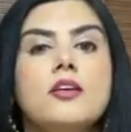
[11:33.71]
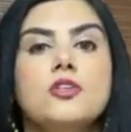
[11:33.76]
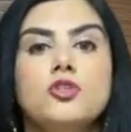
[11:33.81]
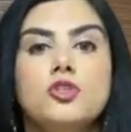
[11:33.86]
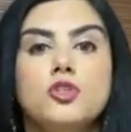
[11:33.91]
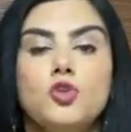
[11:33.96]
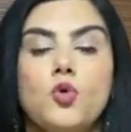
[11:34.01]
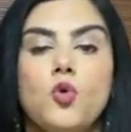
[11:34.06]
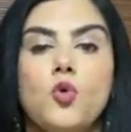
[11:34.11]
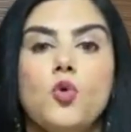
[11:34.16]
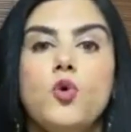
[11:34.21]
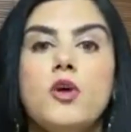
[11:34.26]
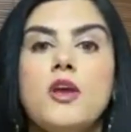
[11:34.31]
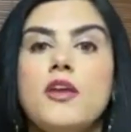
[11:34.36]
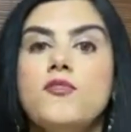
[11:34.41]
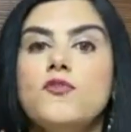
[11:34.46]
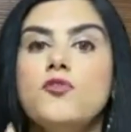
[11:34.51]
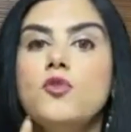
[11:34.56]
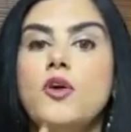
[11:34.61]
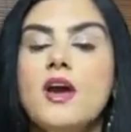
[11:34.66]
So
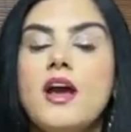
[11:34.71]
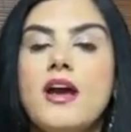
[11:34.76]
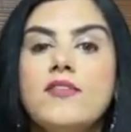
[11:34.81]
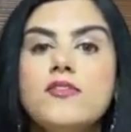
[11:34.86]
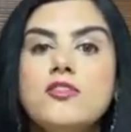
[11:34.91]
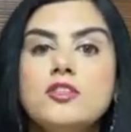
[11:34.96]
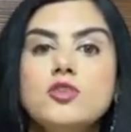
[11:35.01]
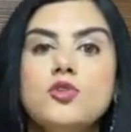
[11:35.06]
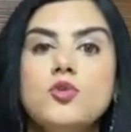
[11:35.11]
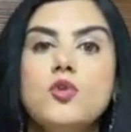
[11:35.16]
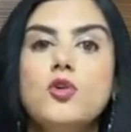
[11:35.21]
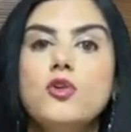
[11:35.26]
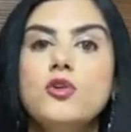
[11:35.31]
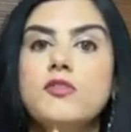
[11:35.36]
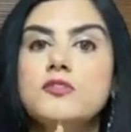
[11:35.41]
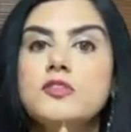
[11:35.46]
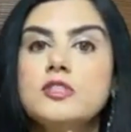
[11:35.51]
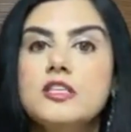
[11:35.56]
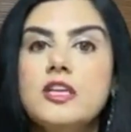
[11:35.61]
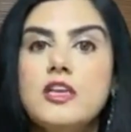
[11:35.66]
if you have a score
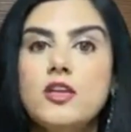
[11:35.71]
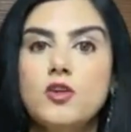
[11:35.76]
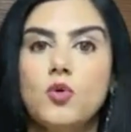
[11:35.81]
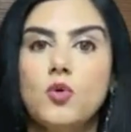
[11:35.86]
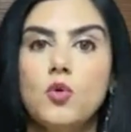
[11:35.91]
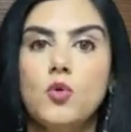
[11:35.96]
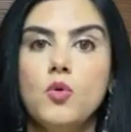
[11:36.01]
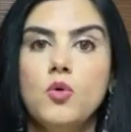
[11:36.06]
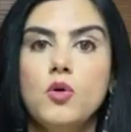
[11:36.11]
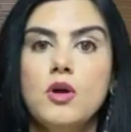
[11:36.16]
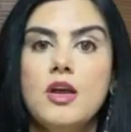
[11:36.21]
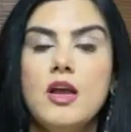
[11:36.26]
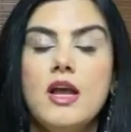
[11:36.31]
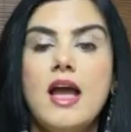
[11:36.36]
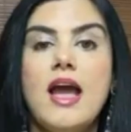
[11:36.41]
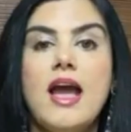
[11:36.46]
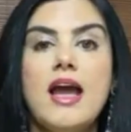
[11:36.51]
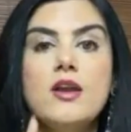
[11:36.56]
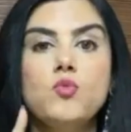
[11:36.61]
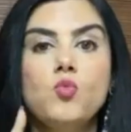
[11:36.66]
of 0
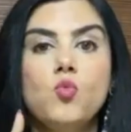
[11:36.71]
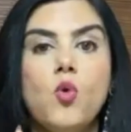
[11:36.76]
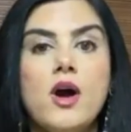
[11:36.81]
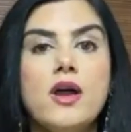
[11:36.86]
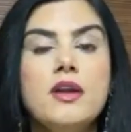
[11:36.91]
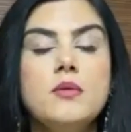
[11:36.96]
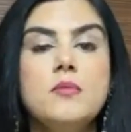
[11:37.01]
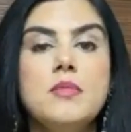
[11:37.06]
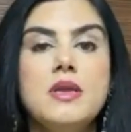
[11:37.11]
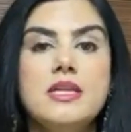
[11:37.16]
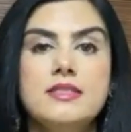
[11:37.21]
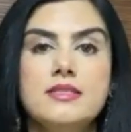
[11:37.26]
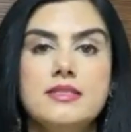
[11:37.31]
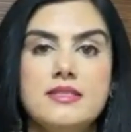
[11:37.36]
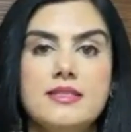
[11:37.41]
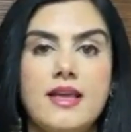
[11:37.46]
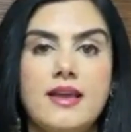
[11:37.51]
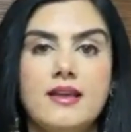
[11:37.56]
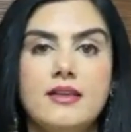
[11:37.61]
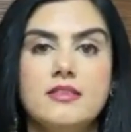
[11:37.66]
and 1 means
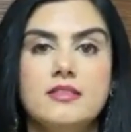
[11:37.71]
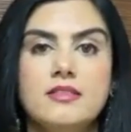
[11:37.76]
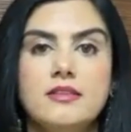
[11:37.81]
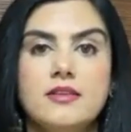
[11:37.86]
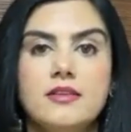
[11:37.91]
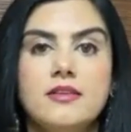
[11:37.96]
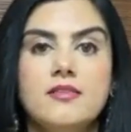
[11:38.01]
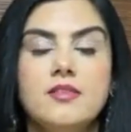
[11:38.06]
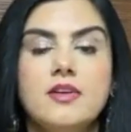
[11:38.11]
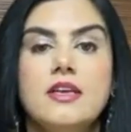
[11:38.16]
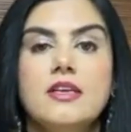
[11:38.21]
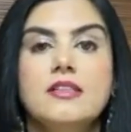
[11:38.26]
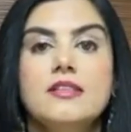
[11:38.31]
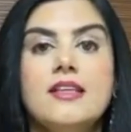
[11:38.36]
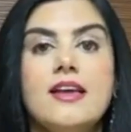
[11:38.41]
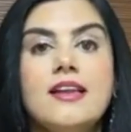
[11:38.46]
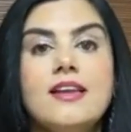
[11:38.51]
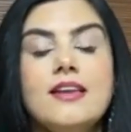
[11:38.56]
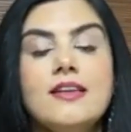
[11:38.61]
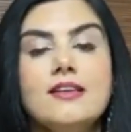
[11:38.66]
negative,
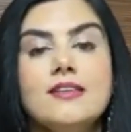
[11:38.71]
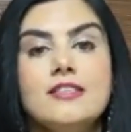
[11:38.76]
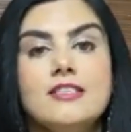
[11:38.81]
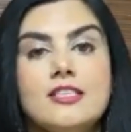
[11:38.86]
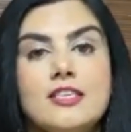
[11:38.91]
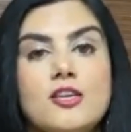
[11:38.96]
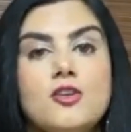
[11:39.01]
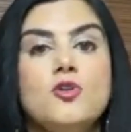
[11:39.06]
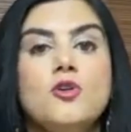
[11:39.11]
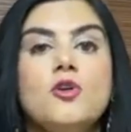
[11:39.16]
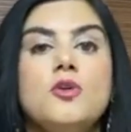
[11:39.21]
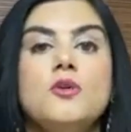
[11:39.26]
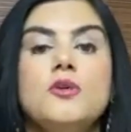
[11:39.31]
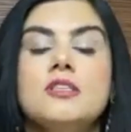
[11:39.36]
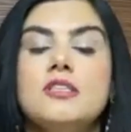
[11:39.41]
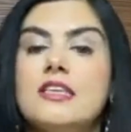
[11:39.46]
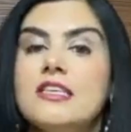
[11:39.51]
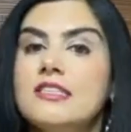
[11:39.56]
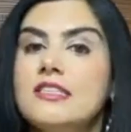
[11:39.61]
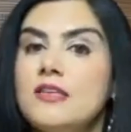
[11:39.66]
then
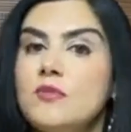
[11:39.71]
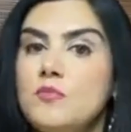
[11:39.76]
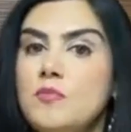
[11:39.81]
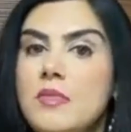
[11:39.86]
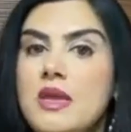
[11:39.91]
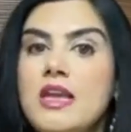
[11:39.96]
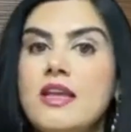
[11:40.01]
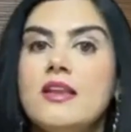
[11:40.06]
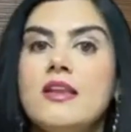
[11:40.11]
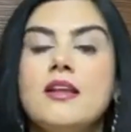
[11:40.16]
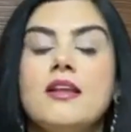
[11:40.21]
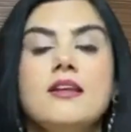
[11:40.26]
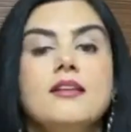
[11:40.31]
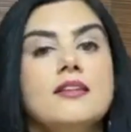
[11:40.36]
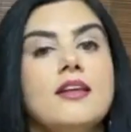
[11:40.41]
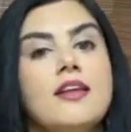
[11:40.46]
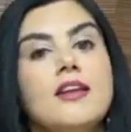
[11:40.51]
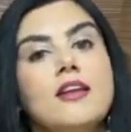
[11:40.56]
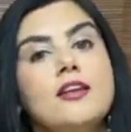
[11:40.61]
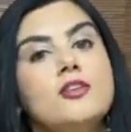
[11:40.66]
0 does it mean
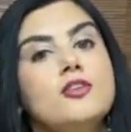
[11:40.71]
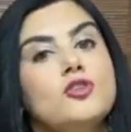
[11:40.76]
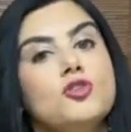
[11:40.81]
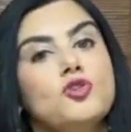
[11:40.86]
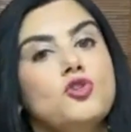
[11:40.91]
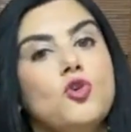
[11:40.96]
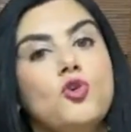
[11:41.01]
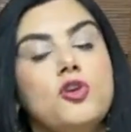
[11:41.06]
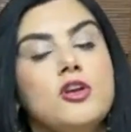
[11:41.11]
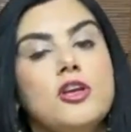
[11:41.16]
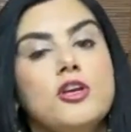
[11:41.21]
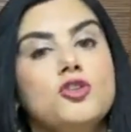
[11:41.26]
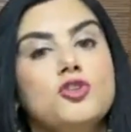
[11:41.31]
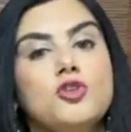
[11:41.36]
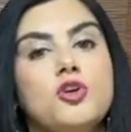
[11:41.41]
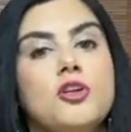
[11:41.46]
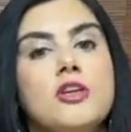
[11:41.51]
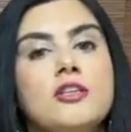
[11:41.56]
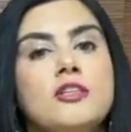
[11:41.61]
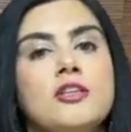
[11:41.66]
that it is so
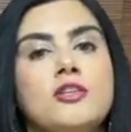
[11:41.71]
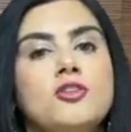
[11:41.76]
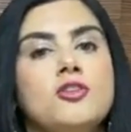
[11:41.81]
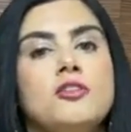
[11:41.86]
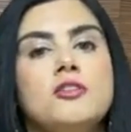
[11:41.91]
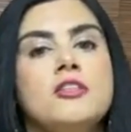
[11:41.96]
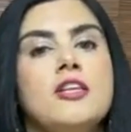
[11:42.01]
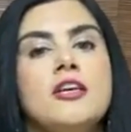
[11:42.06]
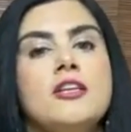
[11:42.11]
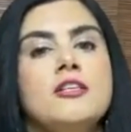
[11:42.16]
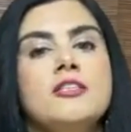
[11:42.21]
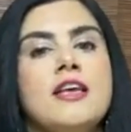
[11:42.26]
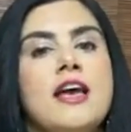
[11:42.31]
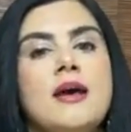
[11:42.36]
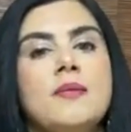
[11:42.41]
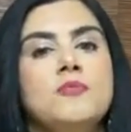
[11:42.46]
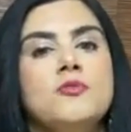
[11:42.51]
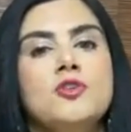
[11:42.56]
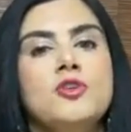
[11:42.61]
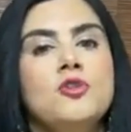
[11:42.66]
reassuring that you, there is
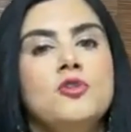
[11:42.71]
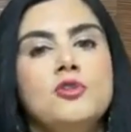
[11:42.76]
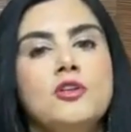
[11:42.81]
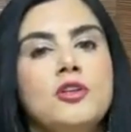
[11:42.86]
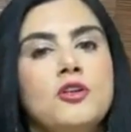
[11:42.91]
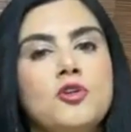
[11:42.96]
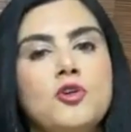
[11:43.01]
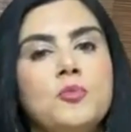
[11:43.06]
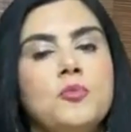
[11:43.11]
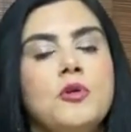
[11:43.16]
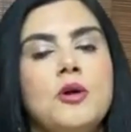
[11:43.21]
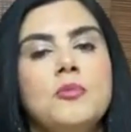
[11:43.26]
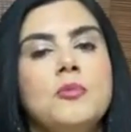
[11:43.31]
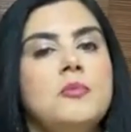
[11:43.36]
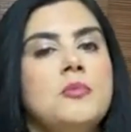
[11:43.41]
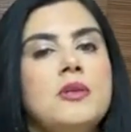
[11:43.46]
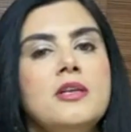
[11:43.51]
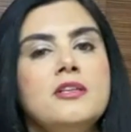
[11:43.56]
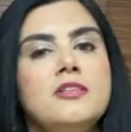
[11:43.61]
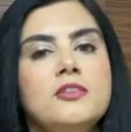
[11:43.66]
absolutely no
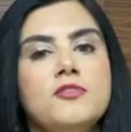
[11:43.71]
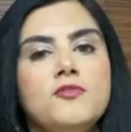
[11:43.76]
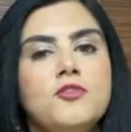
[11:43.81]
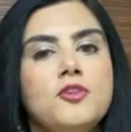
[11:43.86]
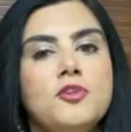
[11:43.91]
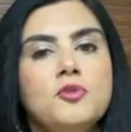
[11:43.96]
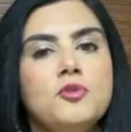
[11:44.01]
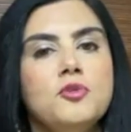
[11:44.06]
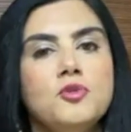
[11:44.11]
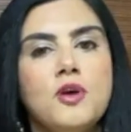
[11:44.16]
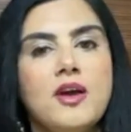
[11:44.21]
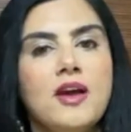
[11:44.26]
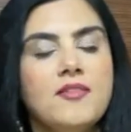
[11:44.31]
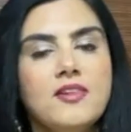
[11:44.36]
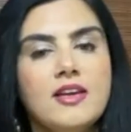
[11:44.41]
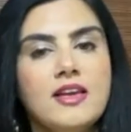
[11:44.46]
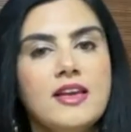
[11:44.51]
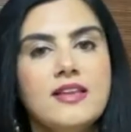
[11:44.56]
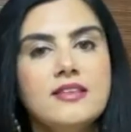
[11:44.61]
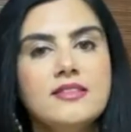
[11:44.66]
probability for you to
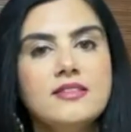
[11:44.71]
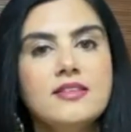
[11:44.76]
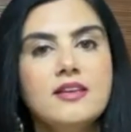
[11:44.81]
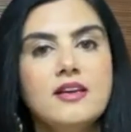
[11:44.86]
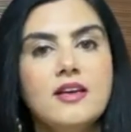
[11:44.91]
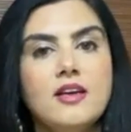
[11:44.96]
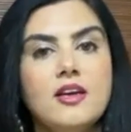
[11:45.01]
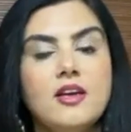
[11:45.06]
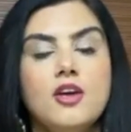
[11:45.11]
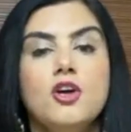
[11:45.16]
have a cancer?